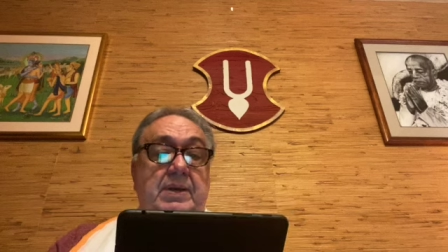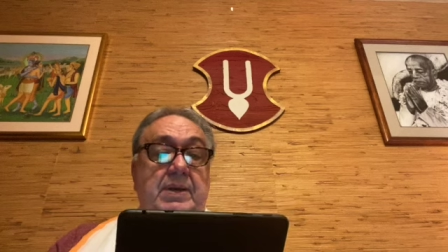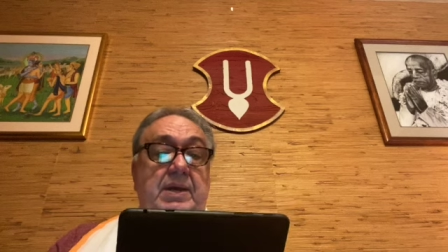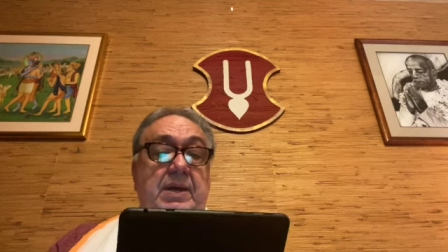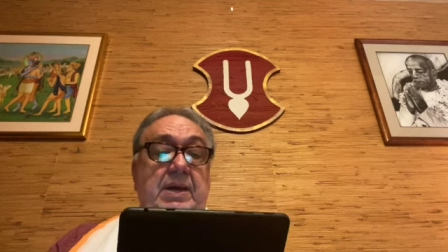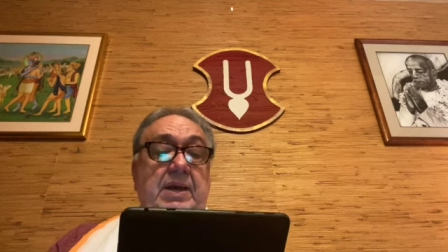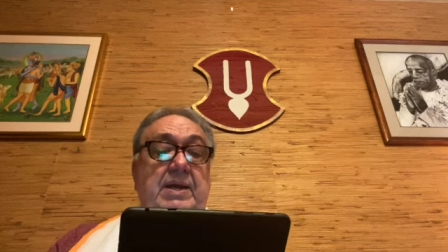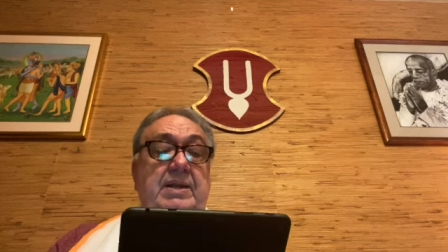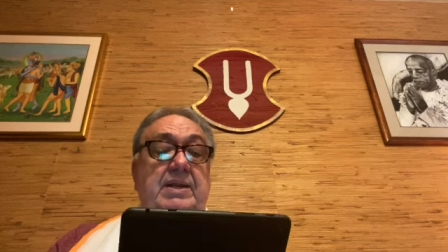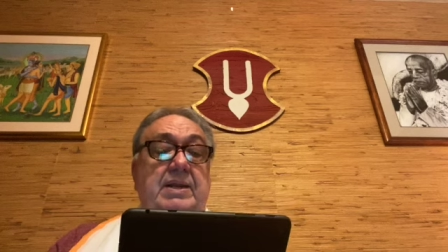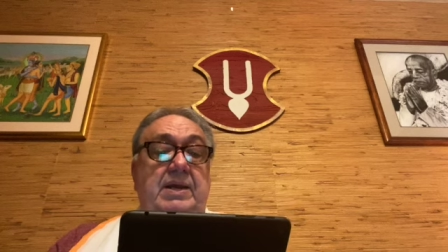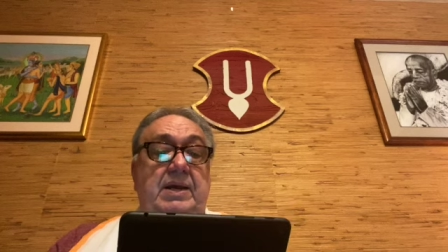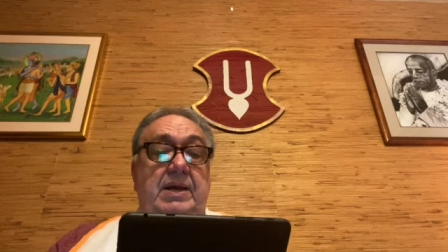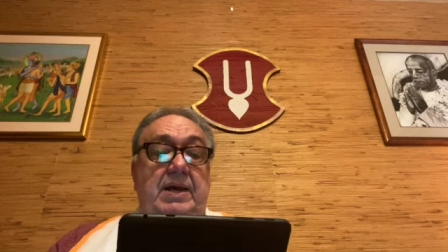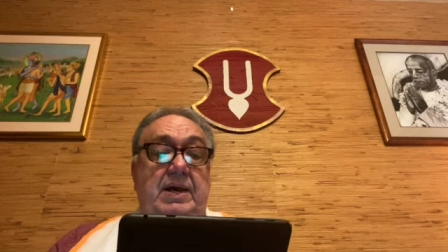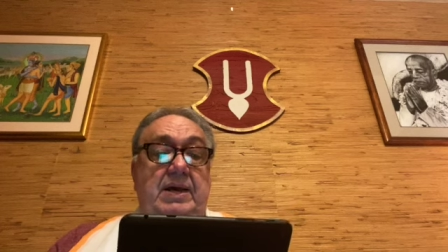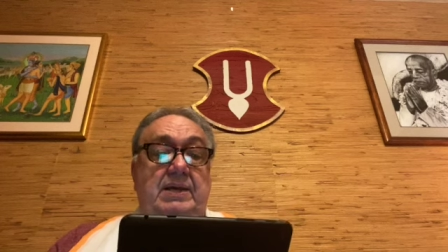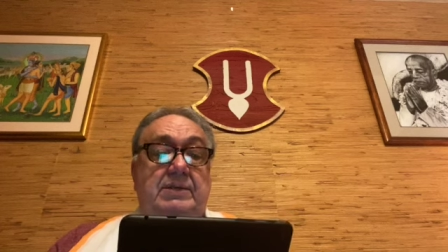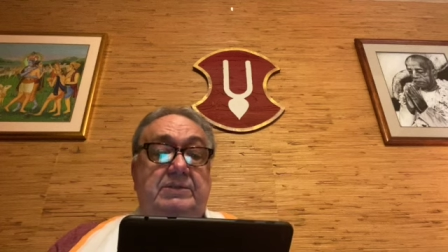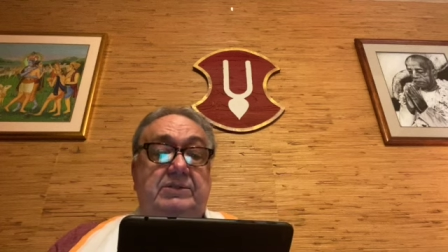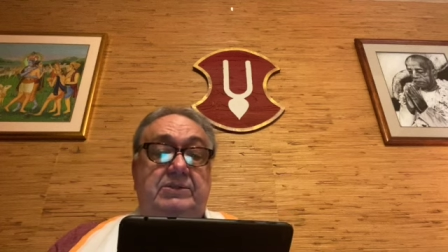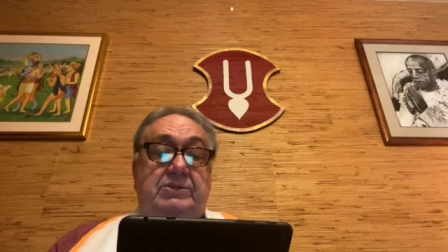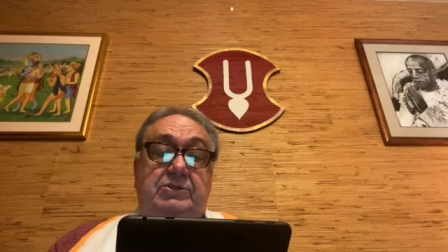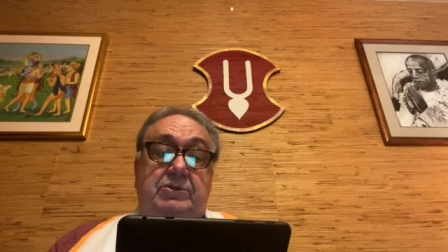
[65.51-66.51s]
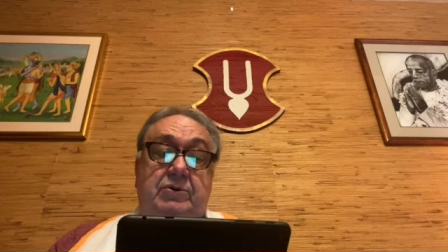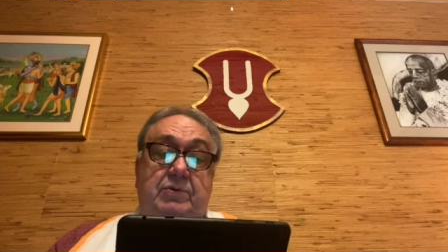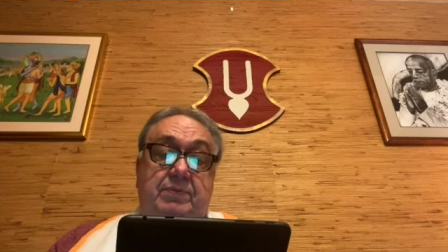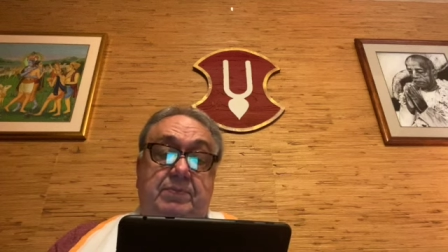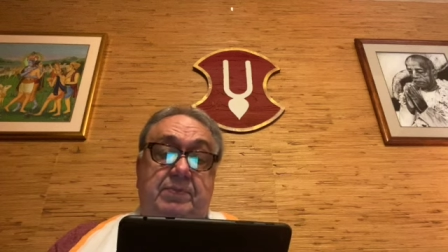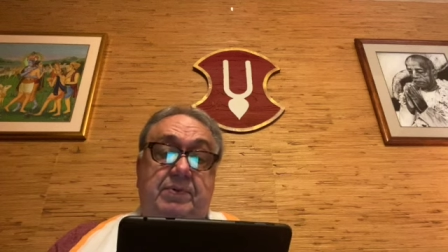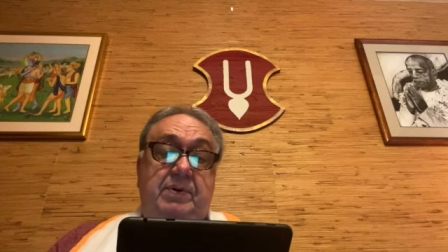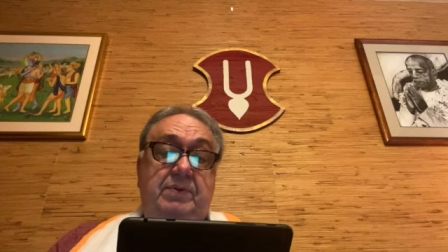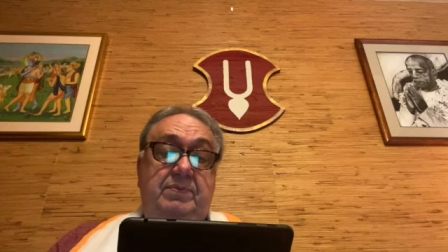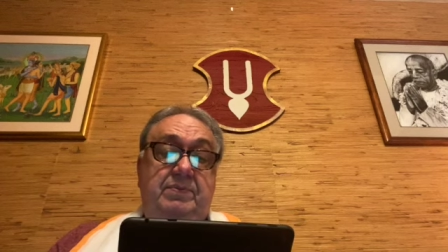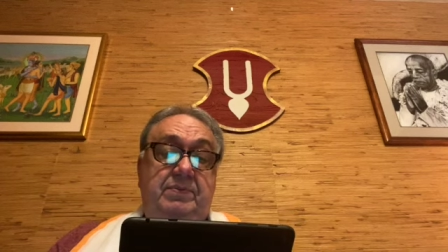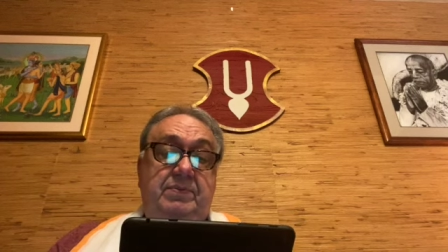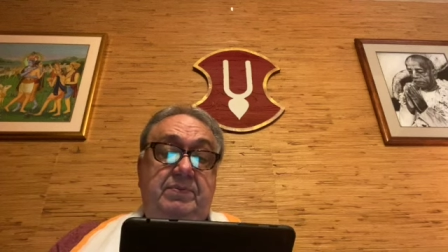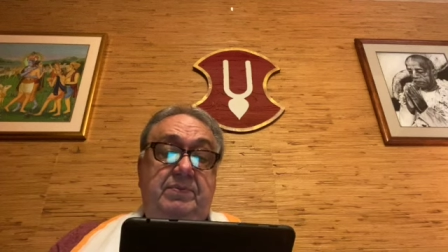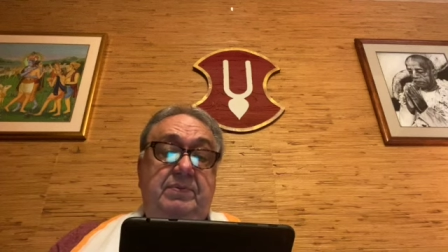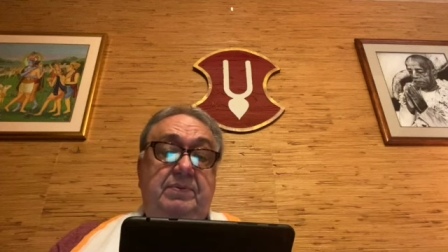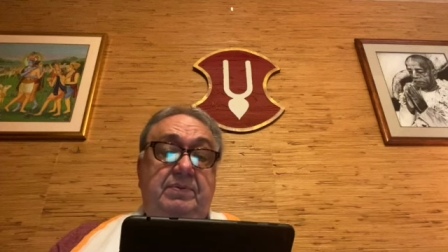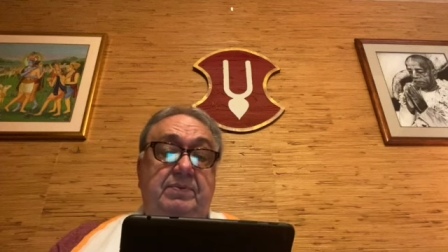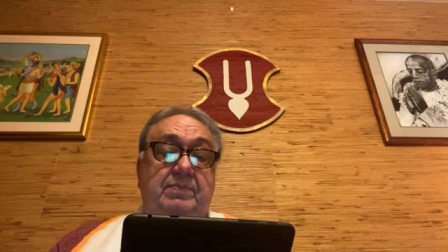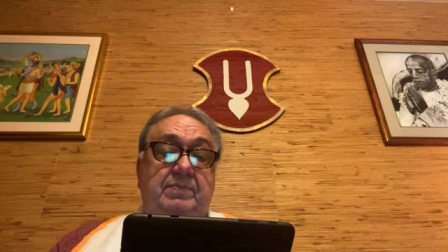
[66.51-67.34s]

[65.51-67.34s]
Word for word: and he asks, so Prabhu,